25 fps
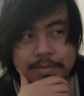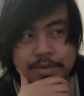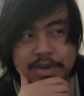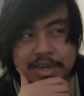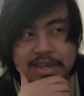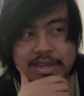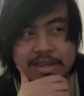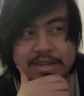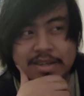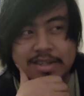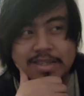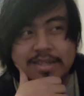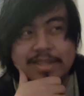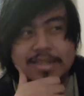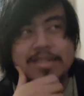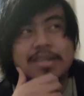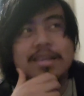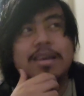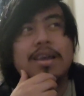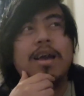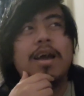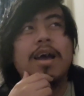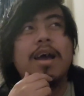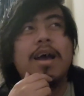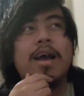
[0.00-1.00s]

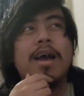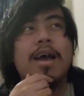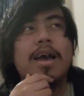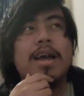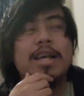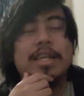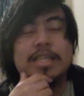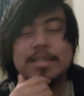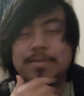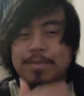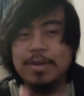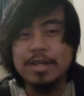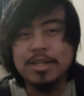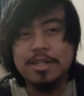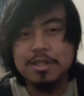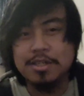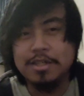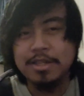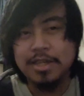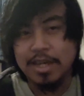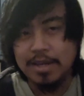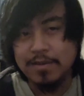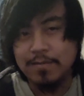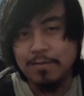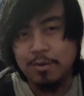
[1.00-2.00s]
Because
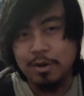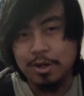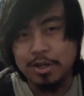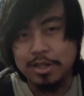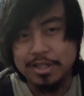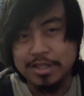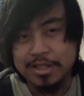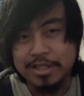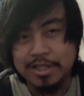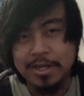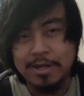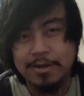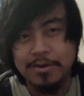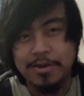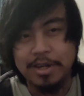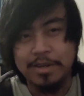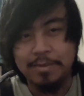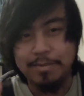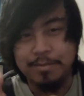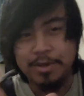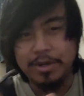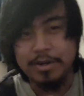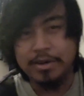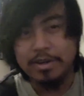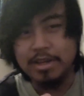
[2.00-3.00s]
especially if we're
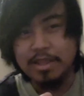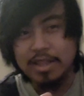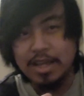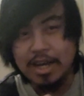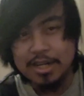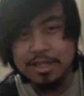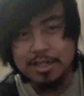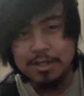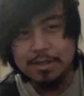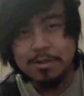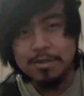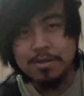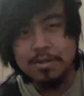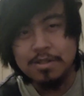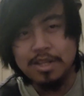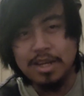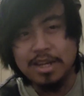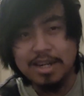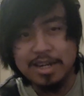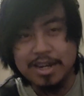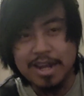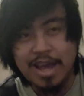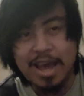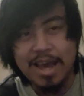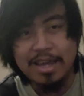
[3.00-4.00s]
considering Mereological
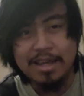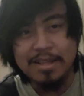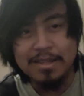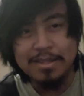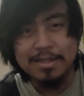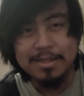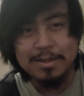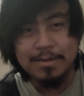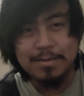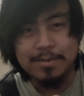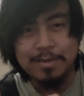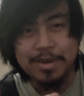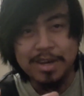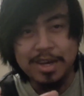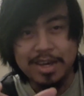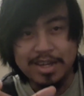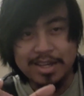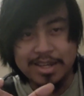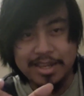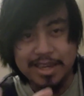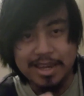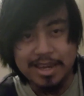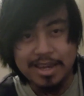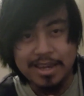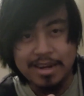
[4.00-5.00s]
like nihilism
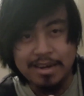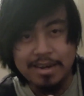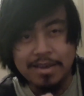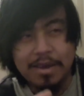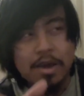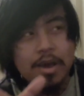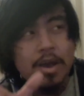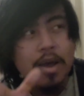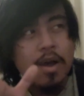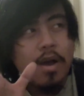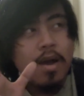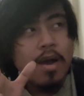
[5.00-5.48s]
again,